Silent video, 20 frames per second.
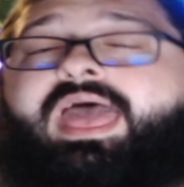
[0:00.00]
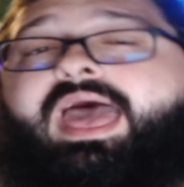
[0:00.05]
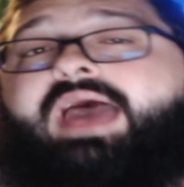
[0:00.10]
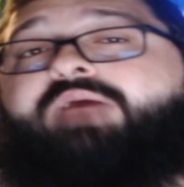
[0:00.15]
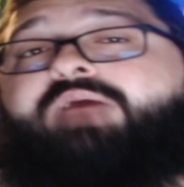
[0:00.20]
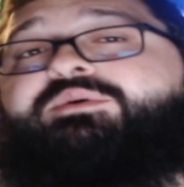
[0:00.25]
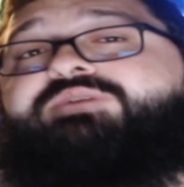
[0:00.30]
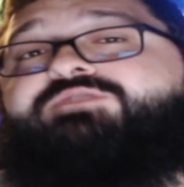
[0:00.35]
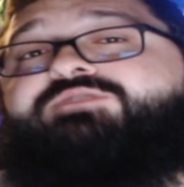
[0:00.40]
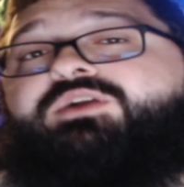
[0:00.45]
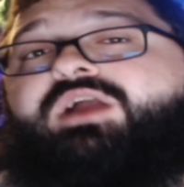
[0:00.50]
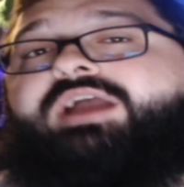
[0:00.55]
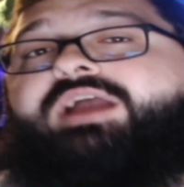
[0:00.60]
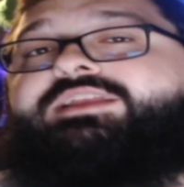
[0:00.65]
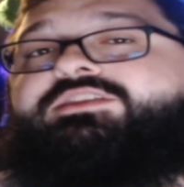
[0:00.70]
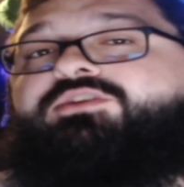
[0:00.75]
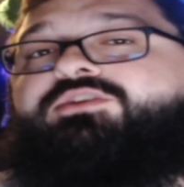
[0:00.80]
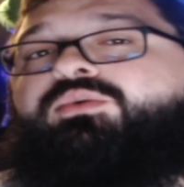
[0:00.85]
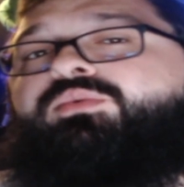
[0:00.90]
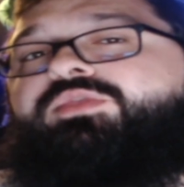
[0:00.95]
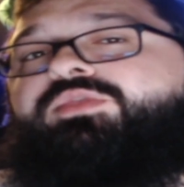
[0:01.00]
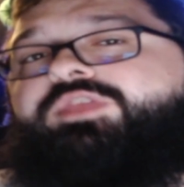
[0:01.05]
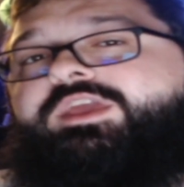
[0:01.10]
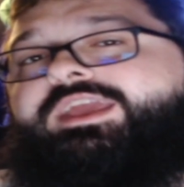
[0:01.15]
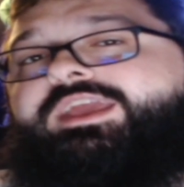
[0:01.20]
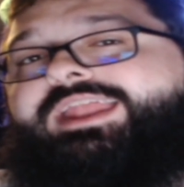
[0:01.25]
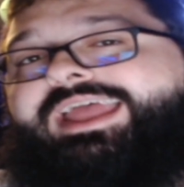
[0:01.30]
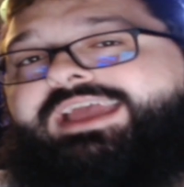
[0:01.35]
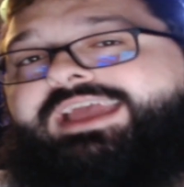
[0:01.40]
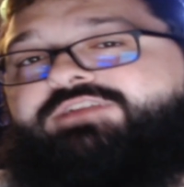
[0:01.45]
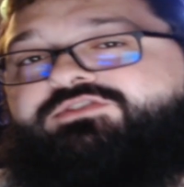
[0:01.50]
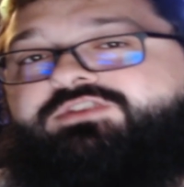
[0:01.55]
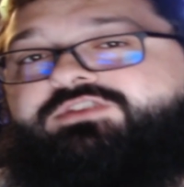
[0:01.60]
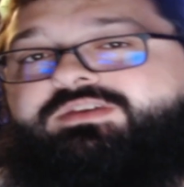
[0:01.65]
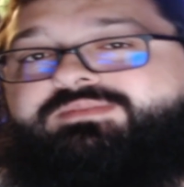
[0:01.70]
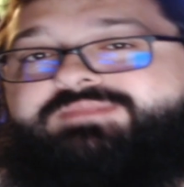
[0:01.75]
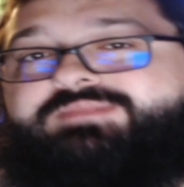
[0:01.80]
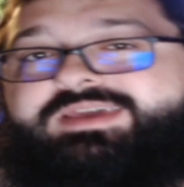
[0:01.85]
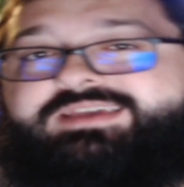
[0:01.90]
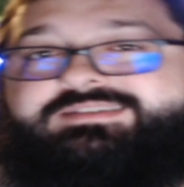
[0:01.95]
However, I don't think it
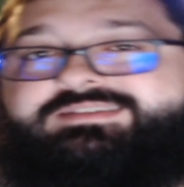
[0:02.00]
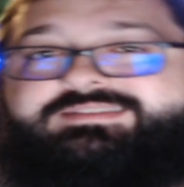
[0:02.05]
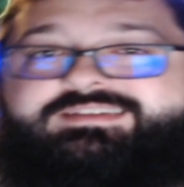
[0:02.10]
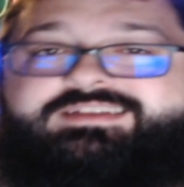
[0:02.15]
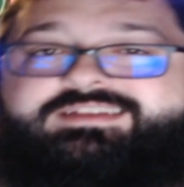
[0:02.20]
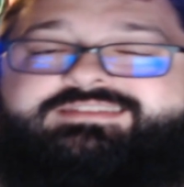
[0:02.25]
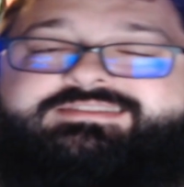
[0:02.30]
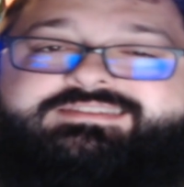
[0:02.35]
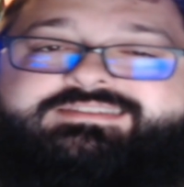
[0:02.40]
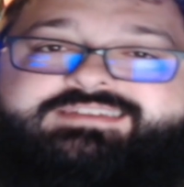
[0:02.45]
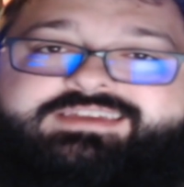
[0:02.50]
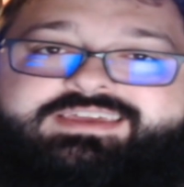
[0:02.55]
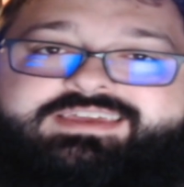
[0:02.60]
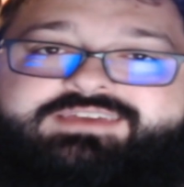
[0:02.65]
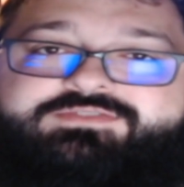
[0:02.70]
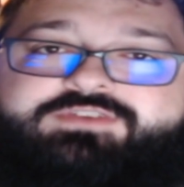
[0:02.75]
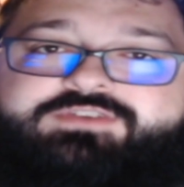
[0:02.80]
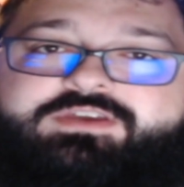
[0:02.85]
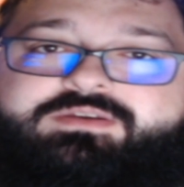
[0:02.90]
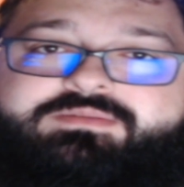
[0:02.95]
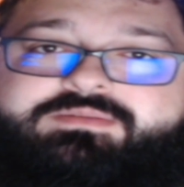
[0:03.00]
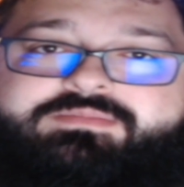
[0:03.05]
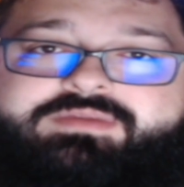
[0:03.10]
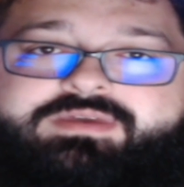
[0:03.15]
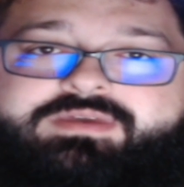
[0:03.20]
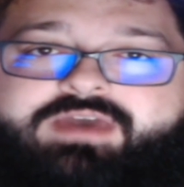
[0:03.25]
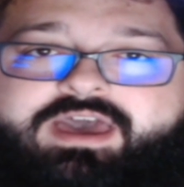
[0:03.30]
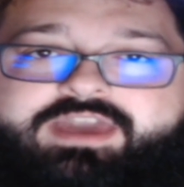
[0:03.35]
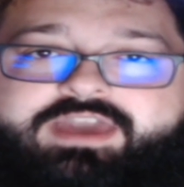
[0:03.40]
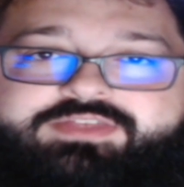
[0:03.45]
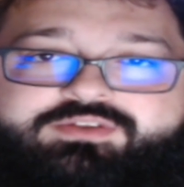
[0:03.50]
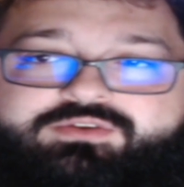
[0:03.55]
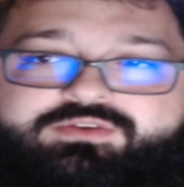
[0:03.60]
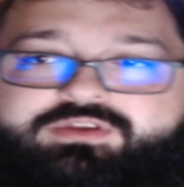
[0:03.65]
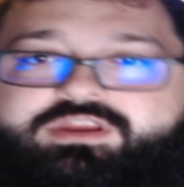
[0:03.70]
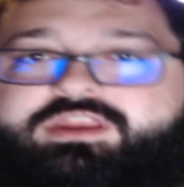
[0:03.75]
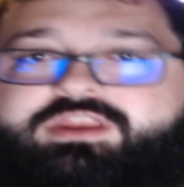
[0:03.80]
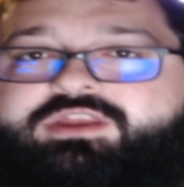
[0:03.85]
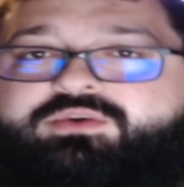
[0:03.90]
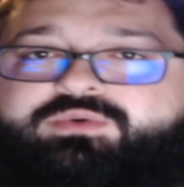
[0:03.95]
actually makes sense to give him either
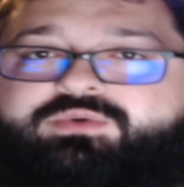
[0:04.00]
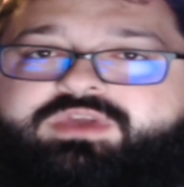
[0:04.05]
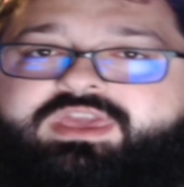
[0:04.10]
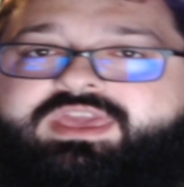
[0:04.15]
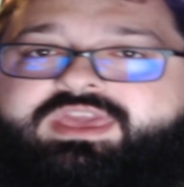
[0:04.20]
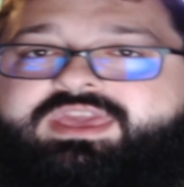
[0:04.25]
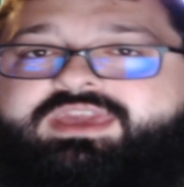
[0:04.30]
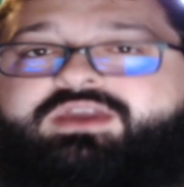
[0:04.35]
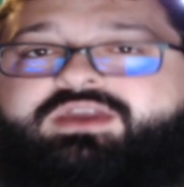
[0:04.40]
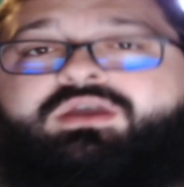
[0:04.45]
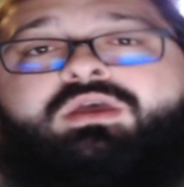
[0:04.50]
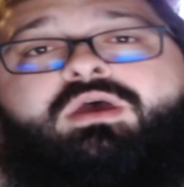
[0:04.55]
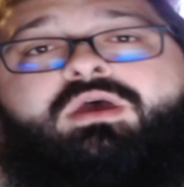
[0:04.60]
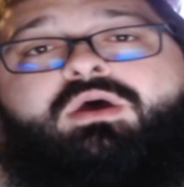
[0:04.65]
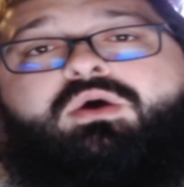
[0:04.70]
Nidoking